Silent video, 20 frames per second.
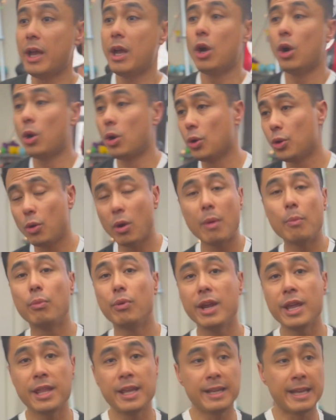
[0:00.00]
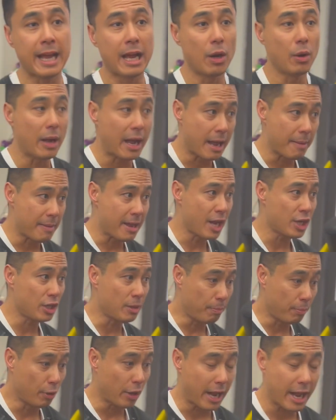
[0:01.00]
although I'm breathing now, I'm actually,
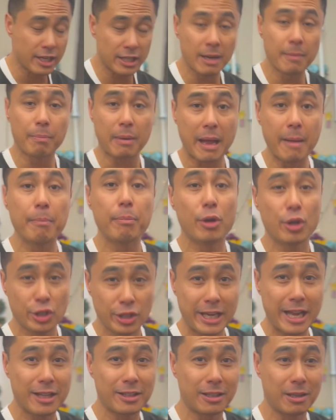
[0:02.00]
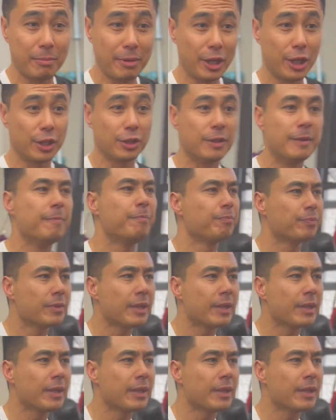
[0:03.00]
as I'm pushing out to the belt,